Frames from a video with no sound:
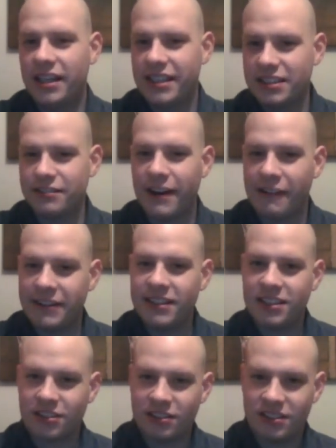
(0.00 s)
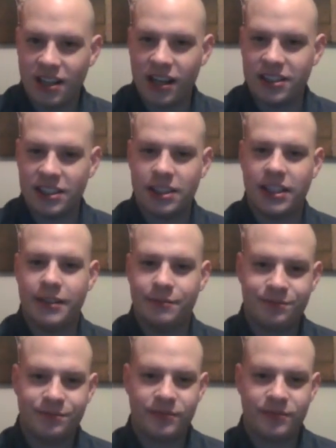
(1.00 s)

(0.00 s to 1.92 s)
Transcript: is very disconcerting to him.